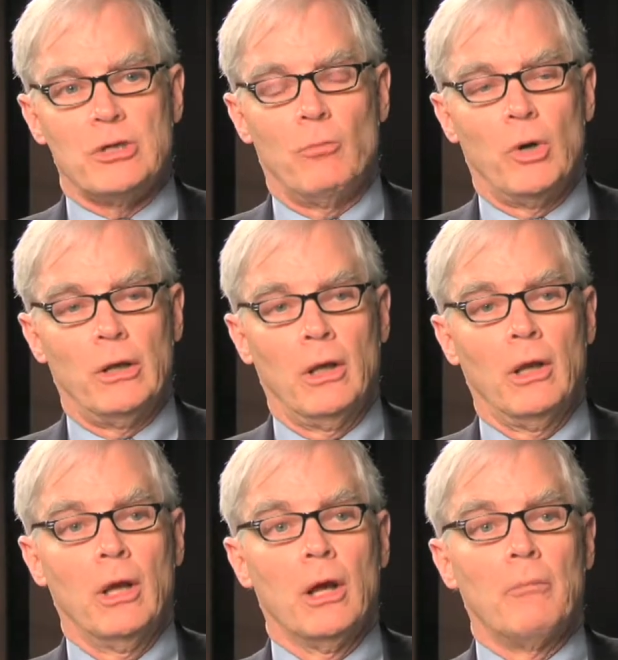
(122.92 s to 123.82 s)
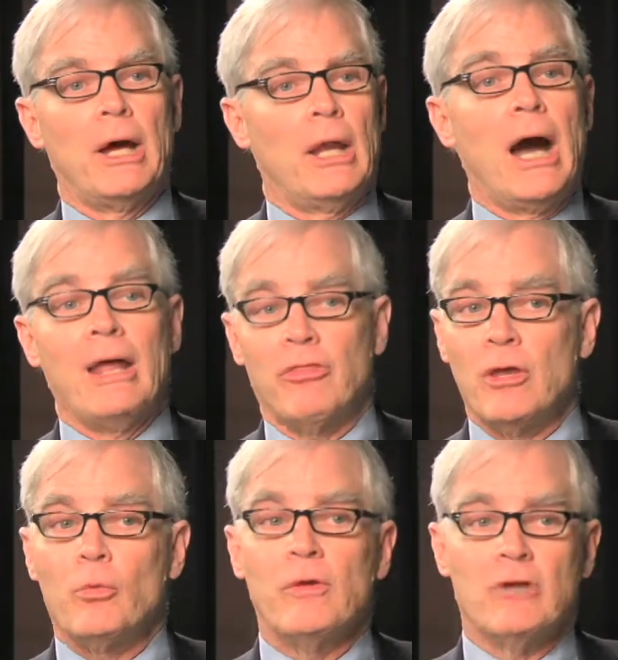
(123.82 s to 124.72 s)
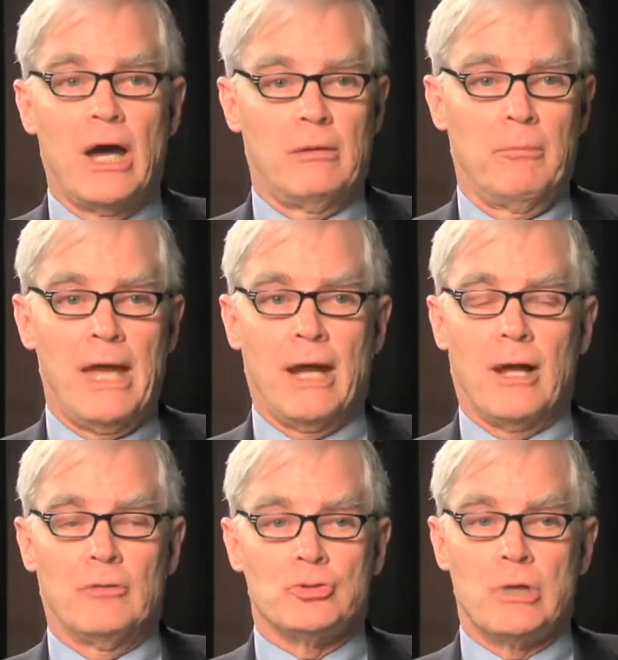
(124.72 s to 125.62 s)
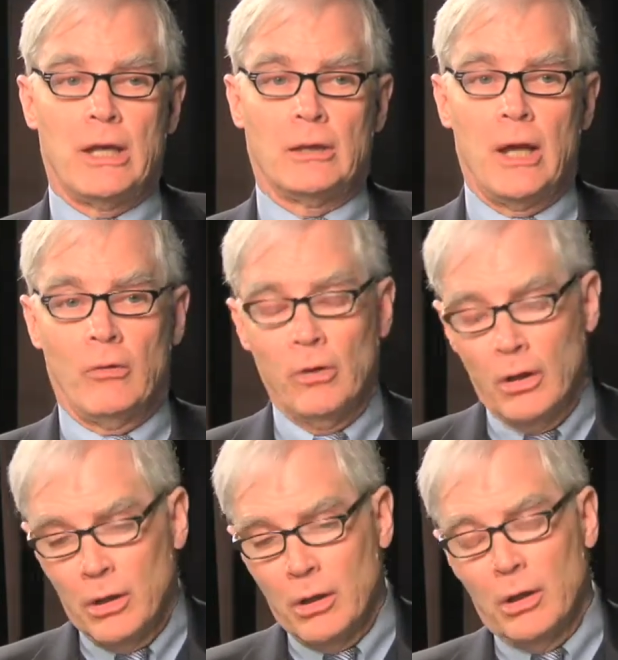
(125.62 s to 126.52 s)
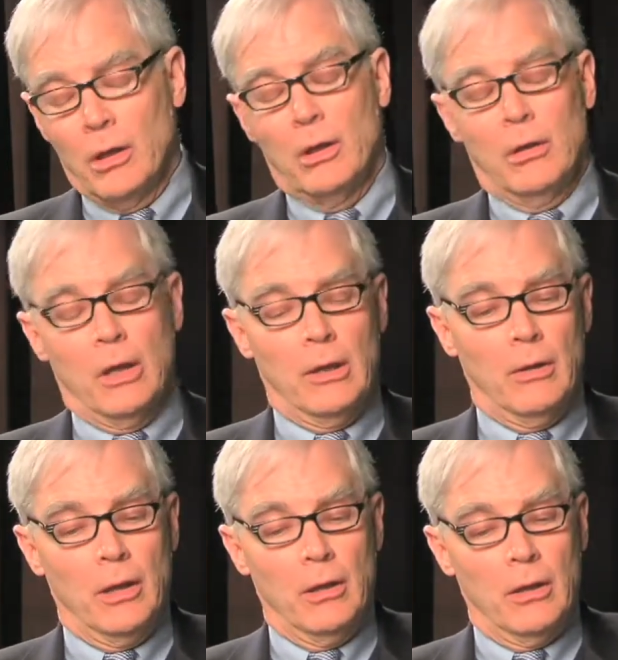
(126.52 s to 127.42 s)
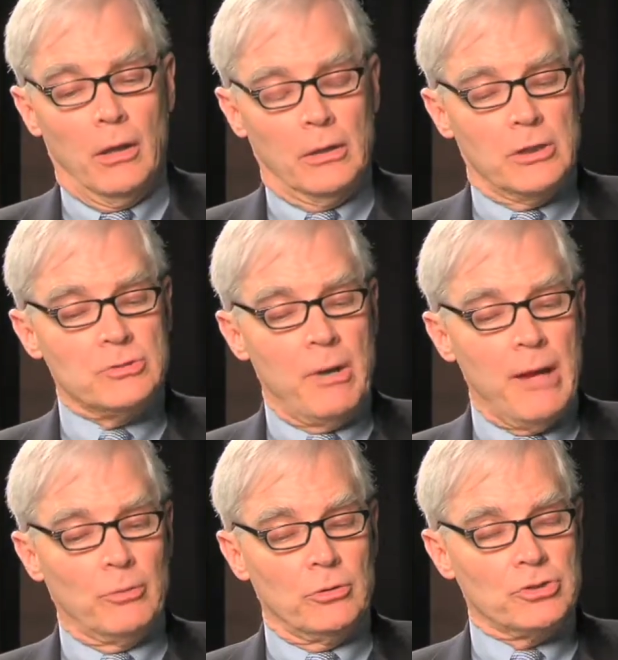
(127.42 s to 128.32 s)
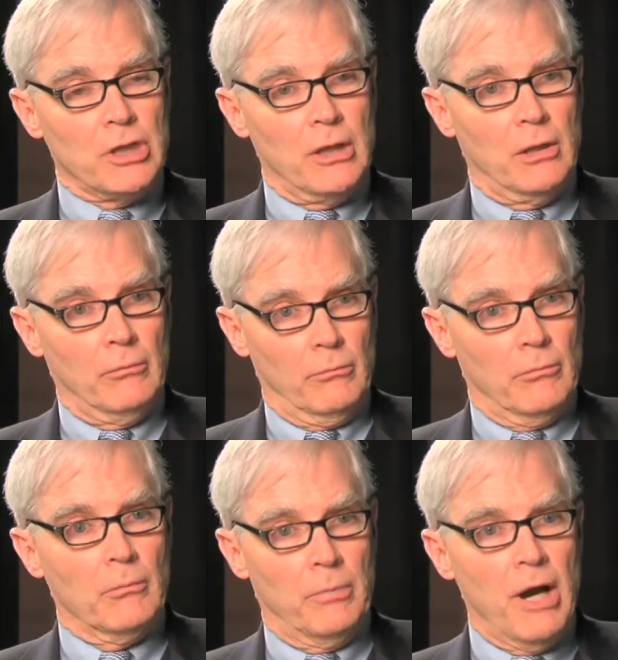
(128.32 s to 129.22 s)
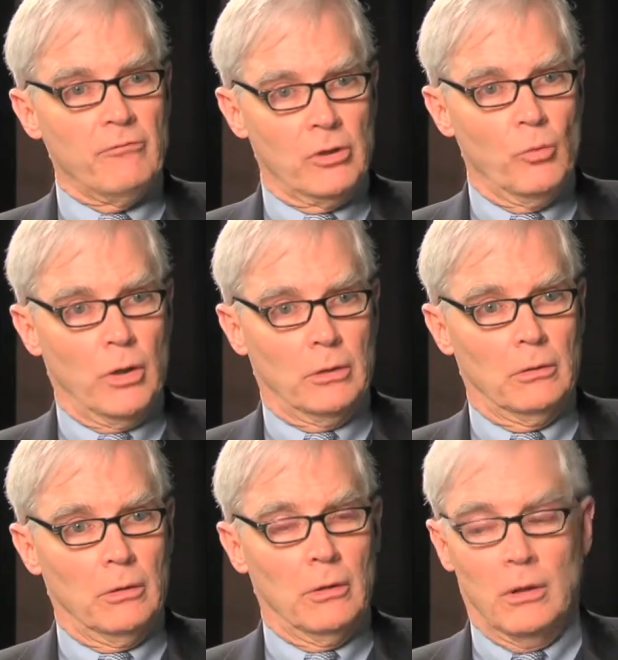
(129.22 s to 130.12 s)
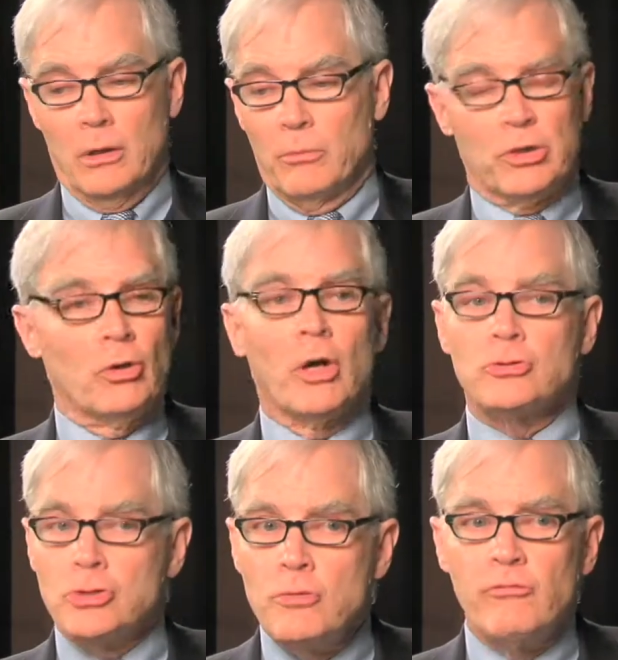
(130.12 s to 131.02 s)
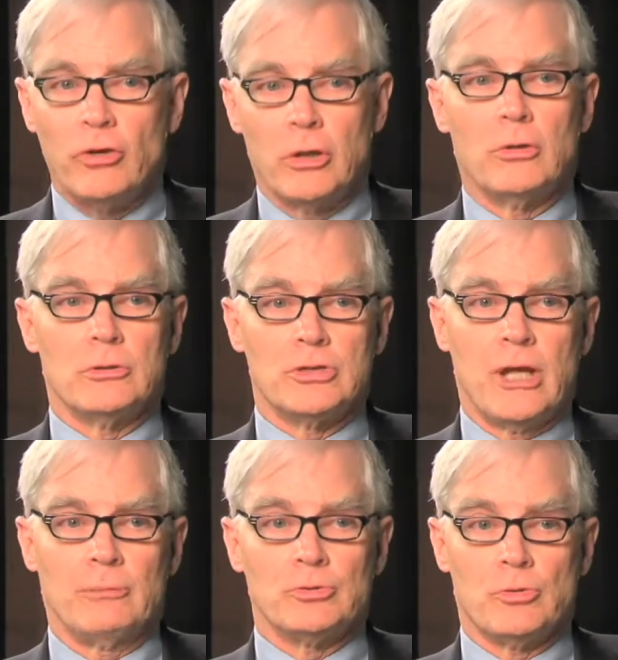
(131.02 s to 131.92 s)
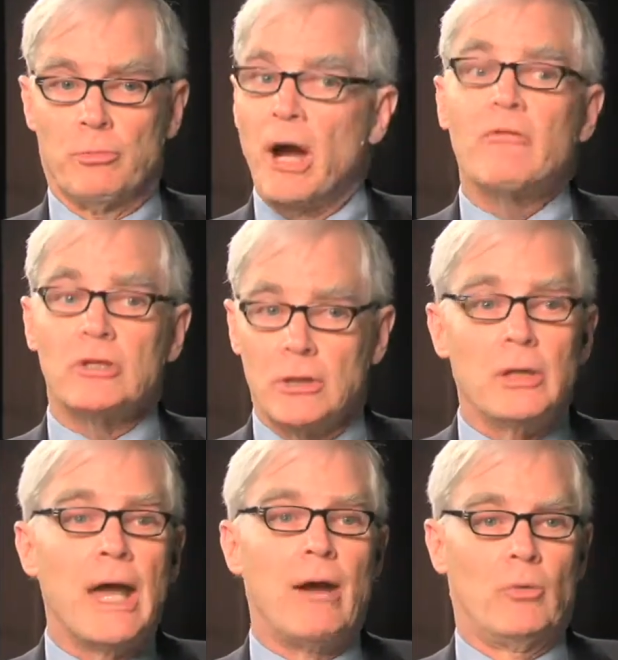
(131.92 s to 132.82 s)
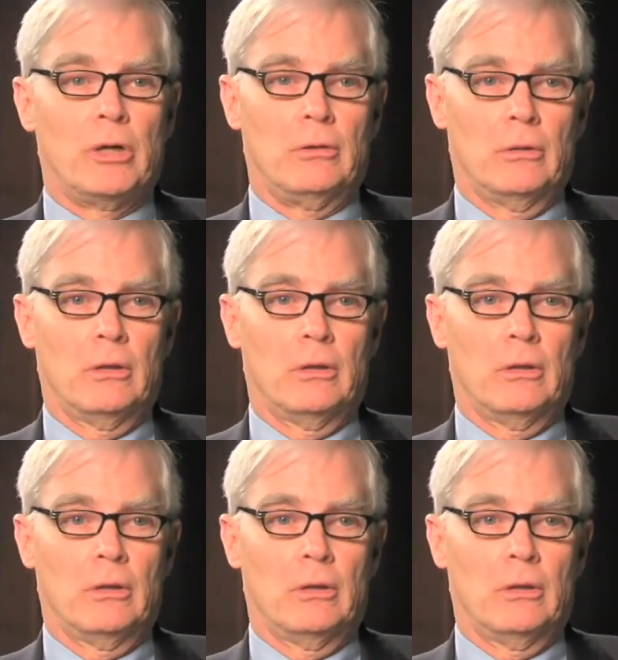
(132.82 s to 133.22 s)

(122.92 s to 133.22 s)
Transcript: somewhat, but I think we've gotten back on the track. Now, it's popular to say poverty won. But there are two very good examples where poverty did not win.